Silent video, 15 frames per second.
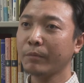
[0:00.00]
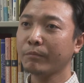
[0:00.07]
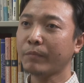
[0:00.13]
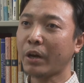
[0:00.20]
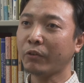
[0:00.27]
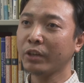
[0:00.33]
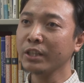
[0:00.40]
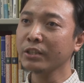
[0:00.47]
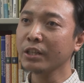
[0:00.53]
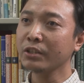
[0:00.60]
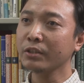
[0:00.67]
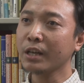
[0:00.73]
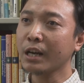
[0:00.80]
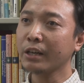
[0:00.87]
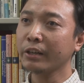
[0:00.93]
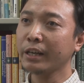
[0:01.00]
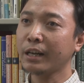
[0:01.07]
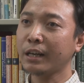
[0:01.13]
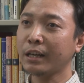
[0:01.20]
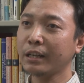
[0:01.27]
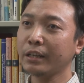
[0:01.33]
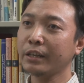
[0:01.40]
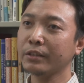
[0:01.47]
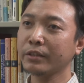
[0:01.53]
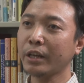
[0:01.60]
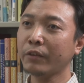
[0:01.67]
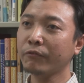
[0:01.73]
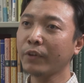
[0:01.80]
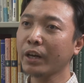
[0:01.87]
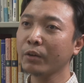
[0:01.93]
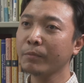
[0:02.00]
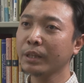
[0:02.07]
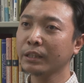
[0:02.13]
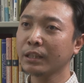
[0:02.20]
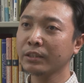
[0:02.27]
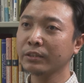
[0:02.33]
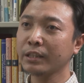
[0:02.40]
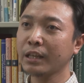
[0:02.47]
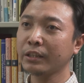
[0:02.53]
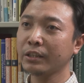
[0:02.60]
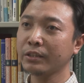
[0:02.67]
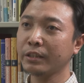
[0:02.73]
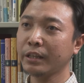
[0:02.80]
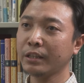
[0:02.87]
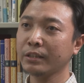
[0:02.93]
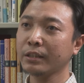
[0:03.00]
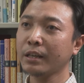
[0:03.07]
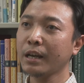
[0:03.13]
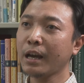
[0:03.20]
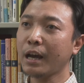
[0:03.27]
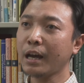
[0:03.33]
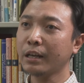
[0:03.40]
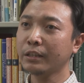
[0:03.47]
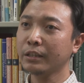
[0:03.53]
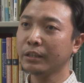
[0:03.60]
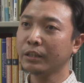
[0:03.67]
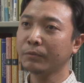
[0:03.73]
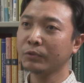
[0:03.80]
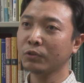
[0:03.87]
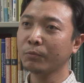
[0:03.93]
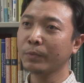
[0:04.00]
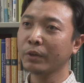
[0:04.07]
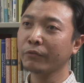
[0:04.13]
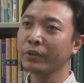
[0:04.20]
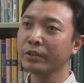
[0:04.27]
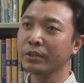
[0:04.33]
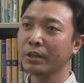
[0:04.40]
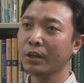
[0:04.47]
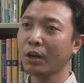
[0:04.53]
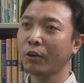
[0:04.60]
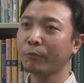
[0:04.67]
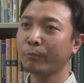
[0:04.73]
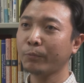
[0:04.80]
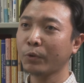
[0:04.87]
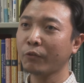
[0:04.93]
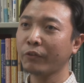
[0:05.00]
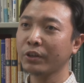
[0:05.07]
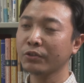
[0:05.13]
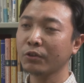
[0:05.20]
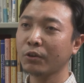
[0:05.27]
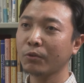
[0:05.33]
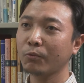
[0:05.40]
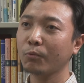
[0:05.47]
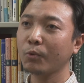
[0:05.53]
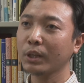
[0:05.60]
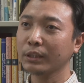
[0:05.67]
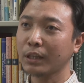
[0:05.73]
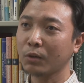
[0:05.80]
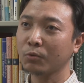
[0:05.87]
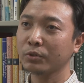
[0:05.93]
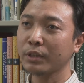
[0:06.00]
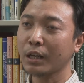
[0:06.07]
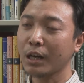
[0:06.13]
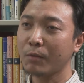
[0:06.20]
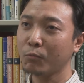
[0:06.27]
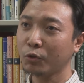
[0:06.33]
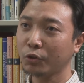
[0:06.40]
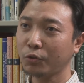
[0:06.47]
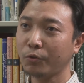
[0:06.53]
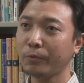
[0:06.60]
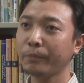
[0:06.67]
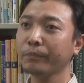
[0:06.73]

My research area is environmental statistics under the supervision of Professor Wataru Sakamoto.